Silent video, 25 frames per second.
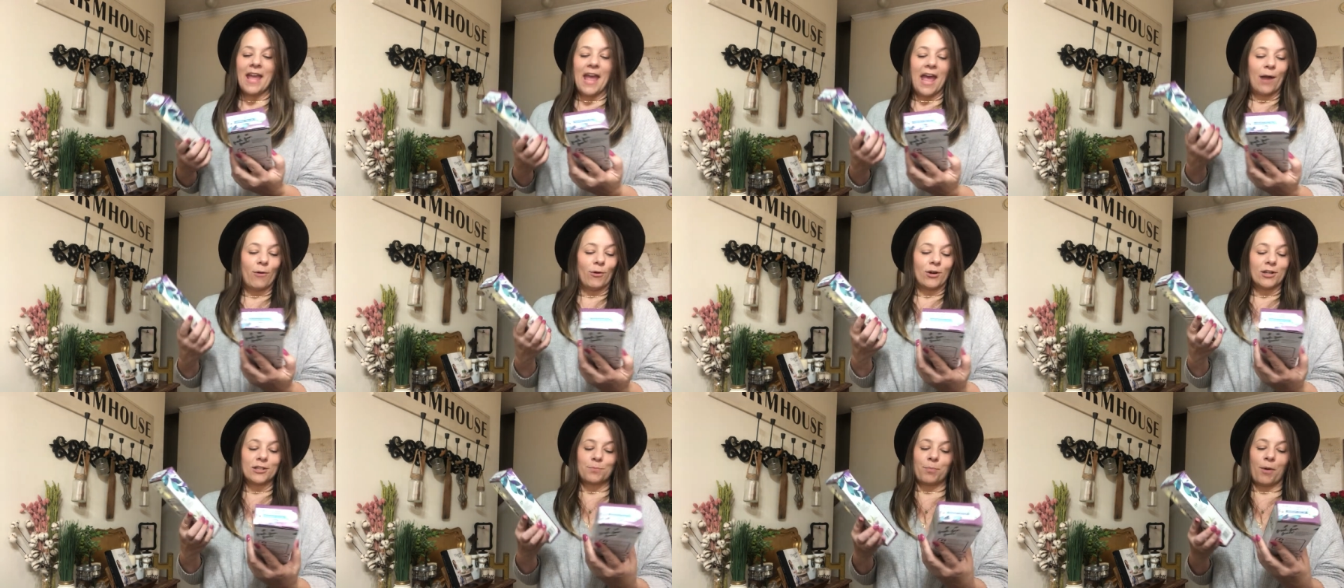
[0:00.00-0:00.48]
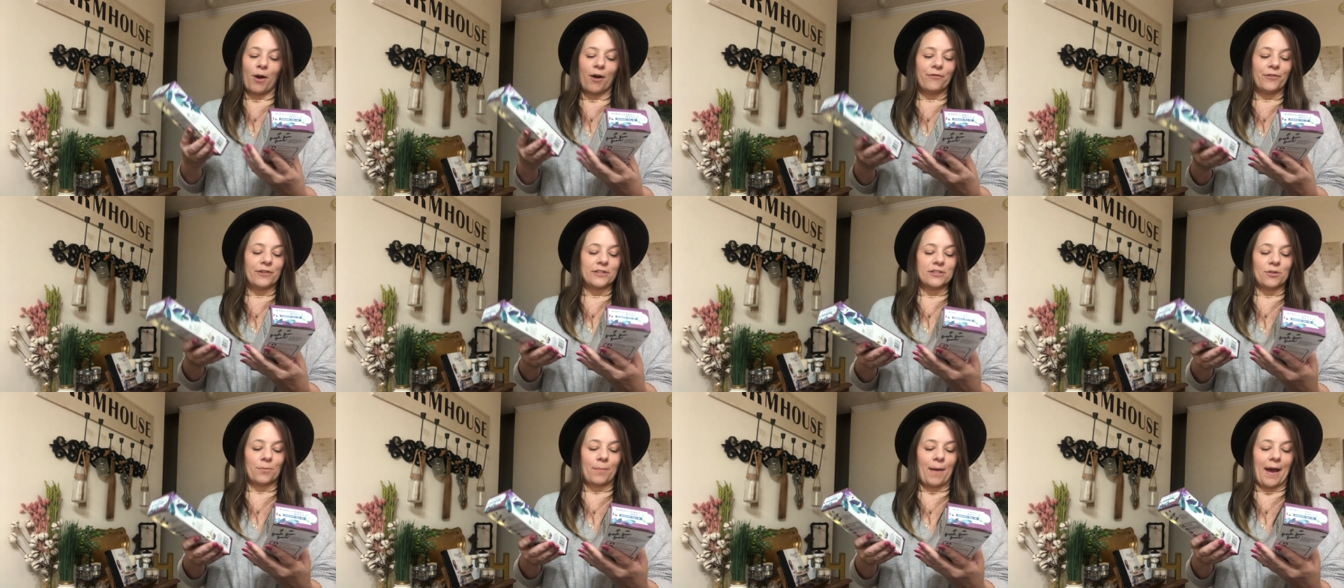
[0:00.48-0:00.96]
It works
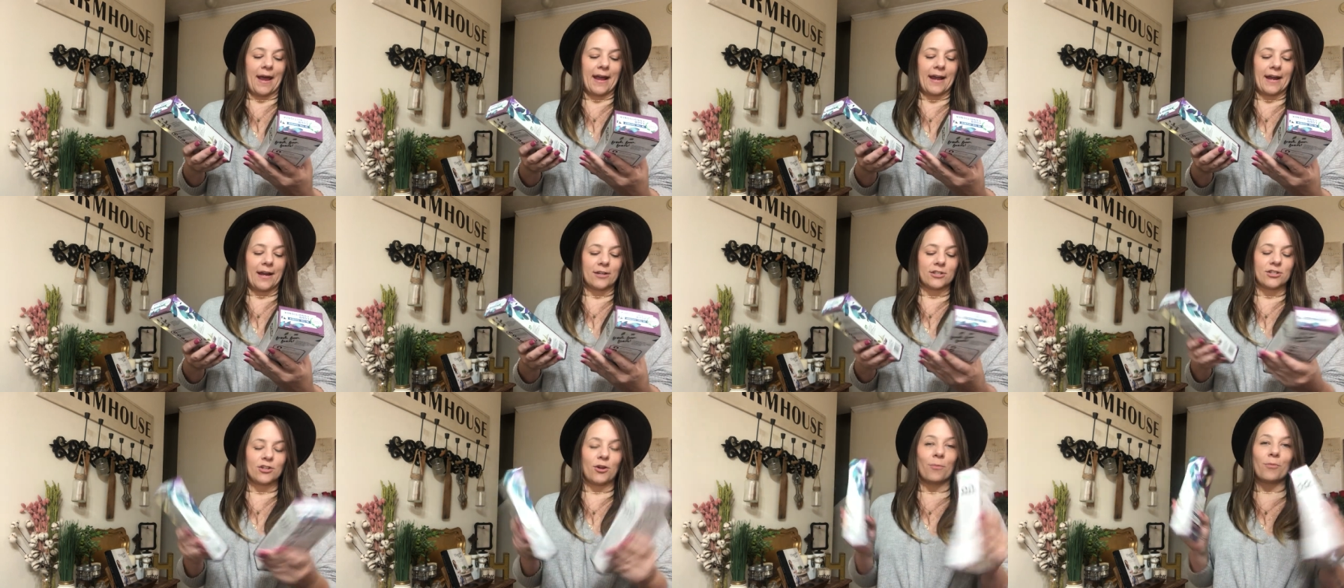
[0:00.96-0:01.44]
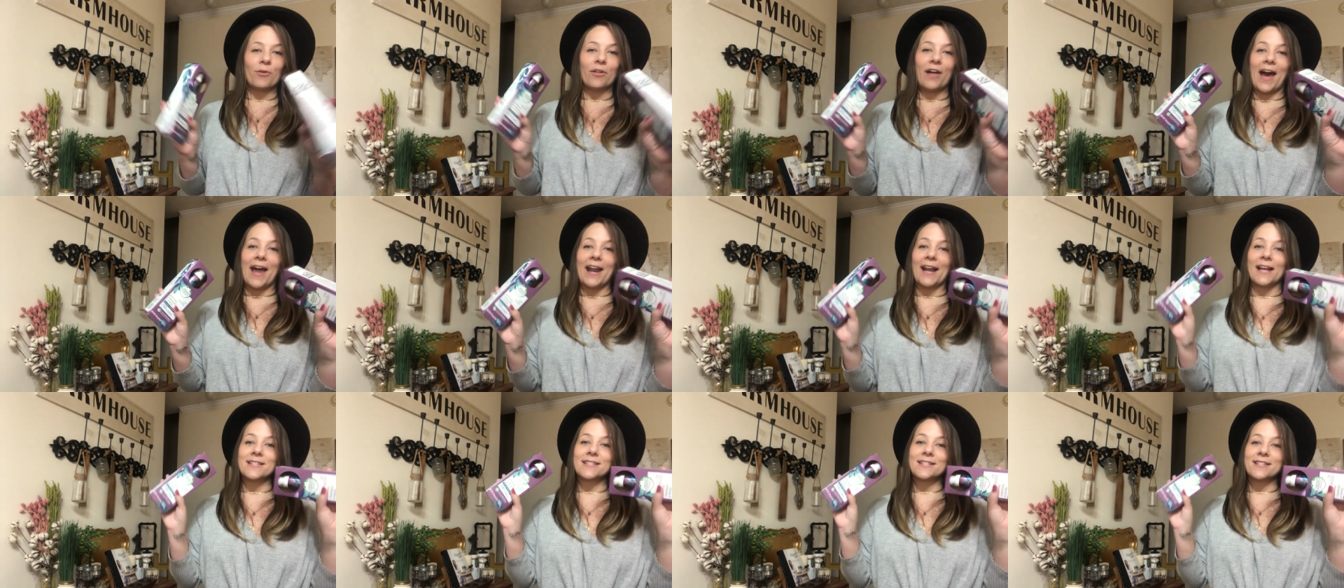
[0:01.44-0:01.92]
perfect on my hair. So I'm
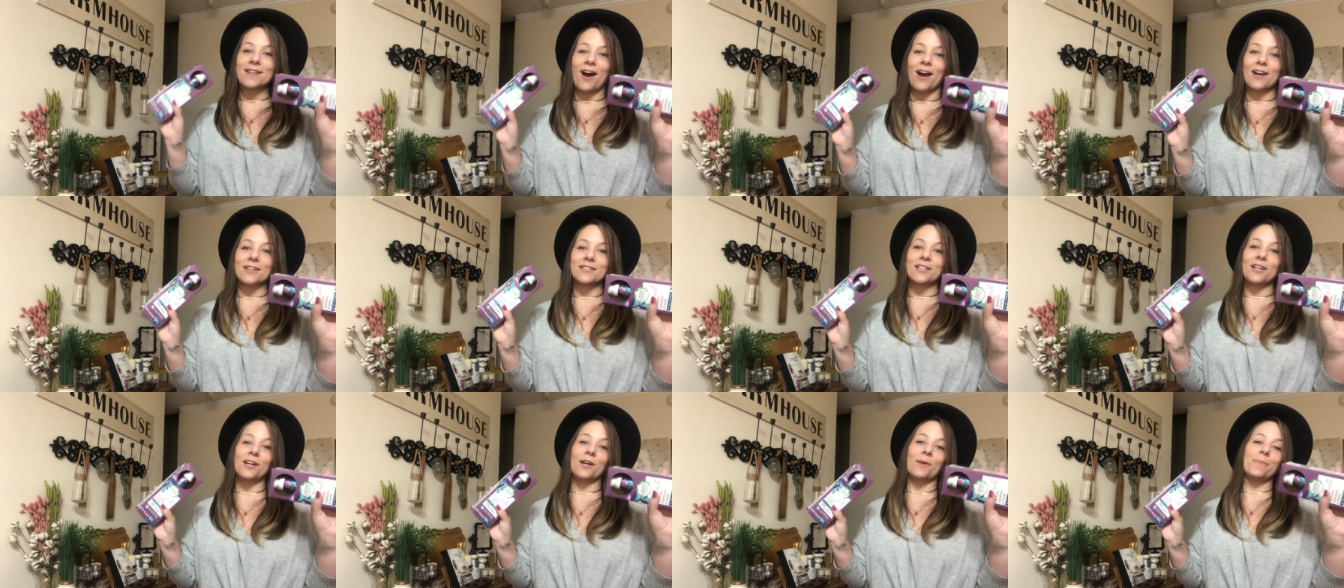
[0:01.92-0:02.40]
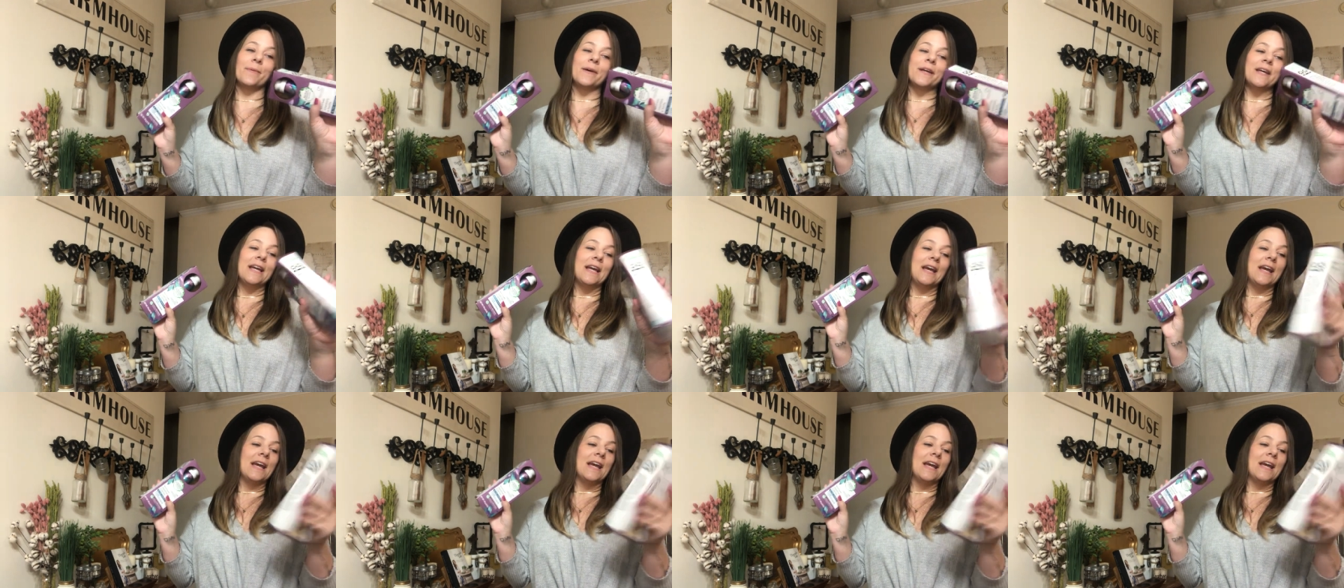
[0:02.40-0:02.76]
glad I stocked up